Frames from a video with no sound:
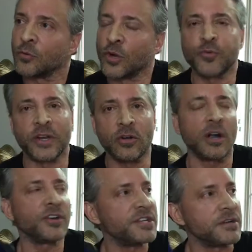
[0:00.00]
with
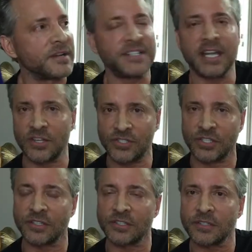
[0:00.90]
regard to your
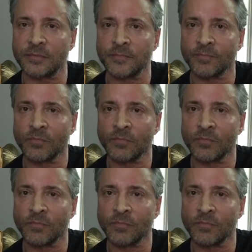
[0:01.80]
intentions,